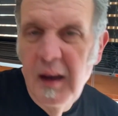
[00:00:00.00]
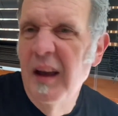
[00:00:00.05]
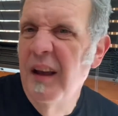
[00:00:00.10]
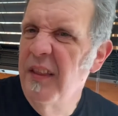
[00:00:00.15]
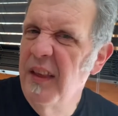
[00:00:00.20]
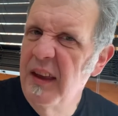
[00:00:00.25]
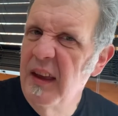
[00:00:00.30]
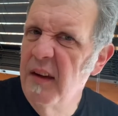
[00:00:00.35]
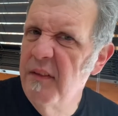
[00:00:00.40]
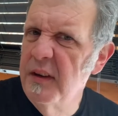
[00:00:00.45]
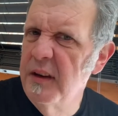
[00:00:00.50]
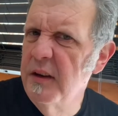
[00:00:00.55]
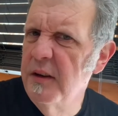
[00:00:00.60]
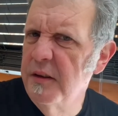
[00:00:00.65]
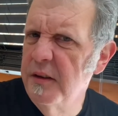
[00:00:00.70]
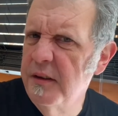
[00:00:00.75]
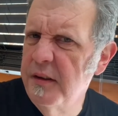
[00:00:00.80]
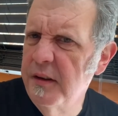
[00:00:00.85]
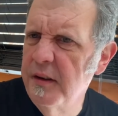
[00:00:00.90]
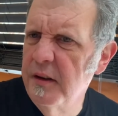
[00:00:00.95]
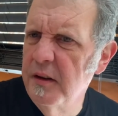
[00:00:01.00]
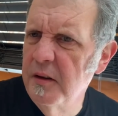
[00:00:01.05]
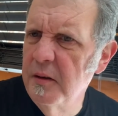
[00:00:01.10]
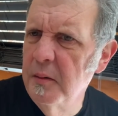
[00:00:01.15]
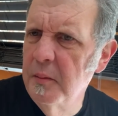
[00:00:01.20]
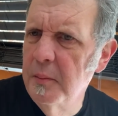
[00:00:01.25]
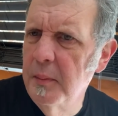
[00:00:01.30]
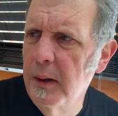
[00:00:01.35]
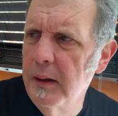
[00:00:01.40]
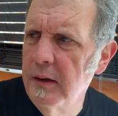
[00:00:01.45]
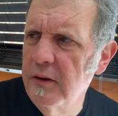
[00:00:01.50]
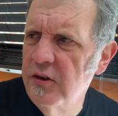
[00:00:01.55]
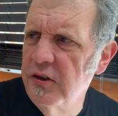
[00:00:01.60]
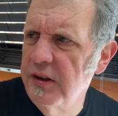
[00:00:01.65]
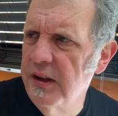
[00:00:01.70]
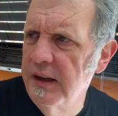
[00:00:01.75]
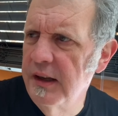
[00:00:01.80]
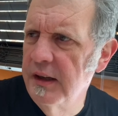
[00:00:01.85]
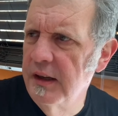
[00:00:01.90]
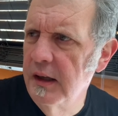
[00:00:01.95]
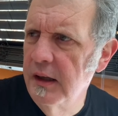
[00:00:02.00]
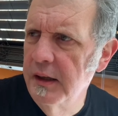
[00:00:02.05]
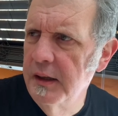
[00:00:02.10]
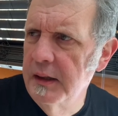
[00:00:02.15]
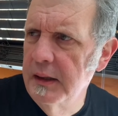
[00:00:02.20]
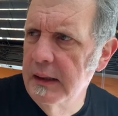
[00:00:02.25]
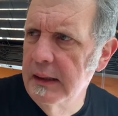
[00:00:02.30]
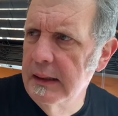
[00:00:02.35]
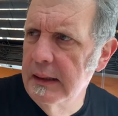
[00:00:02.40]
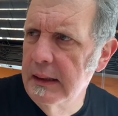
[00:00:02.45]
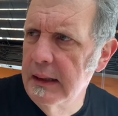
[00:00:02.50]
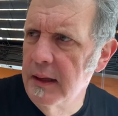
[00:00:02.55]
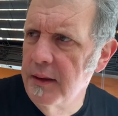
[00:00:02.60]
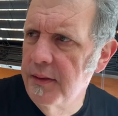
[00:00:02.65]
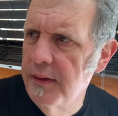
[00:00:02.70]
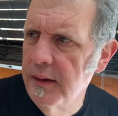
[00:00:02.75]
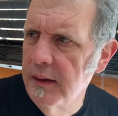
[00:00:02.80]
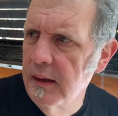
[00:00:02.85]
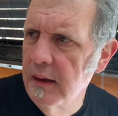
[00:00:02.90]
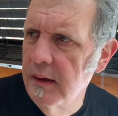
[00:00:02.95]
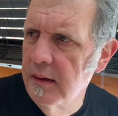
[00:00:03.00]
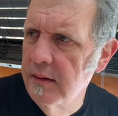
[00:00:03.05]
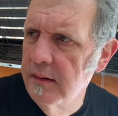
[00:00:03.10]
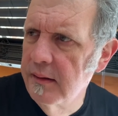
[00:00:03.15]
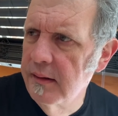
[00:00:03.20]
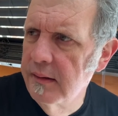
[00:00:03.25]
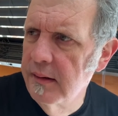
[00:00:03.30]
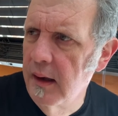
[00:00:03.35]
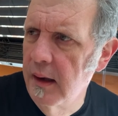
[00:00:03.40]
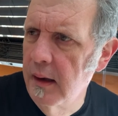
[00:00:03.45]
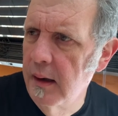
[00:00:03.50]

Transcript: They have a YouTube channel, and I think it's